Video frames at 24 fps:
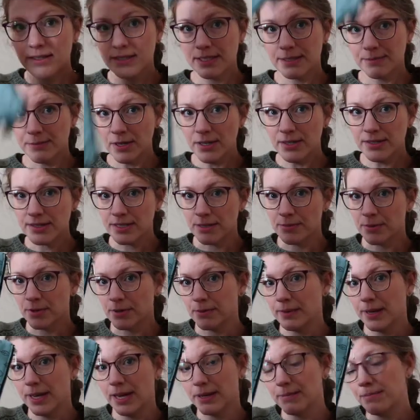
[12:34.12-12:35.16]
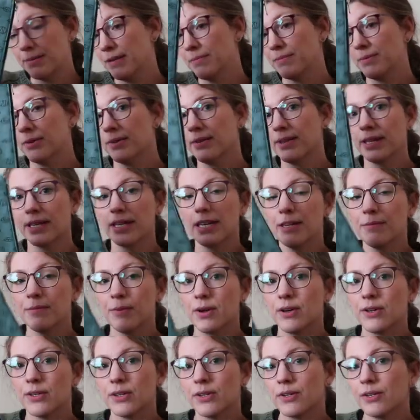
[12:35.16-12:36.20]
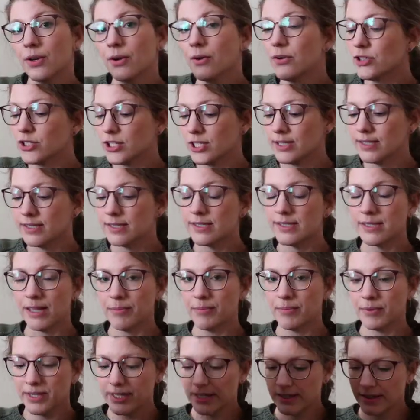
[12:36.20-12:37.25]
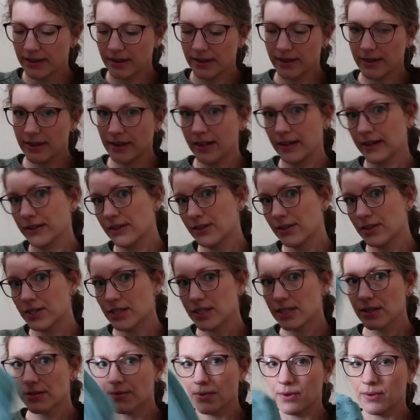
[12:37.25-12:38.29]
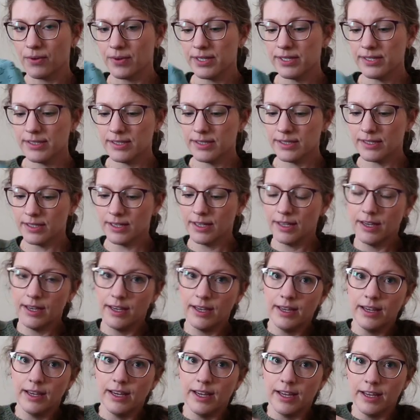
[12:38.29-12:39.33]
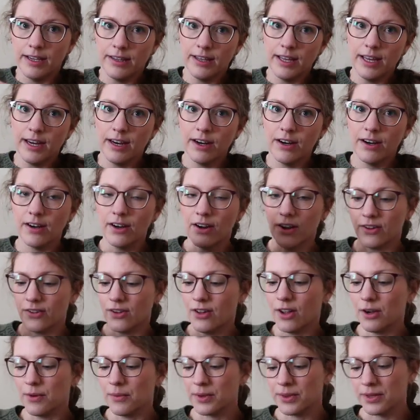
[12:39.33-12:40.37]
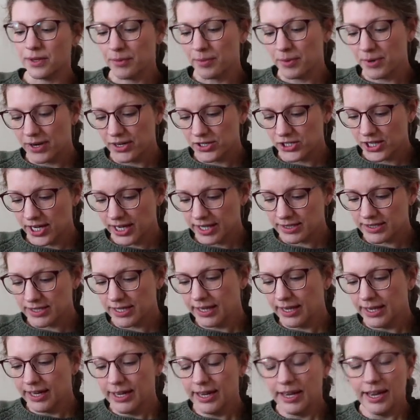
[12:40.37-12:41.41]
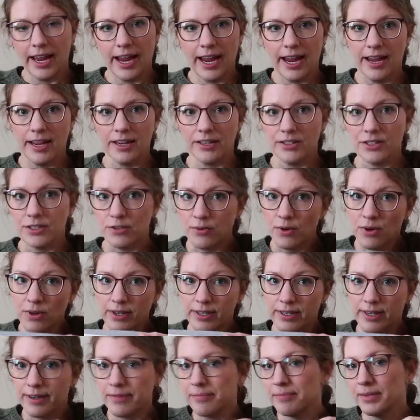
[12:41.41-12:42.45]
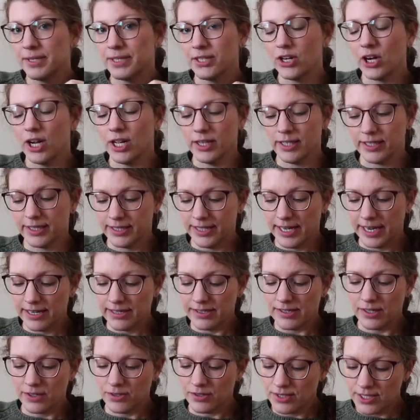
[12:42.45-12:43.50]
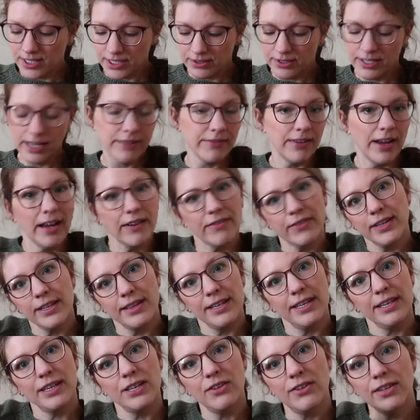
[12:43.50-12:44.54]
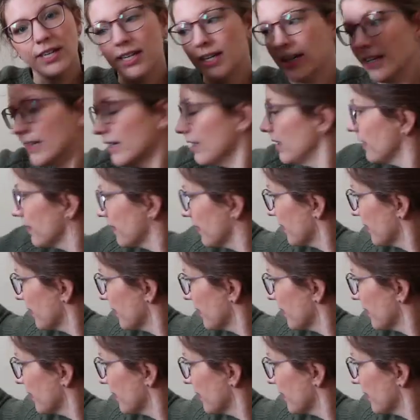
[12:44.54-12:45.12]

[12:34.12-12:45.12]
small zipper bag people that keep all your notions separate, then you just throw this in there along with your project and you roll it up and call it a day. So you still have everything you need,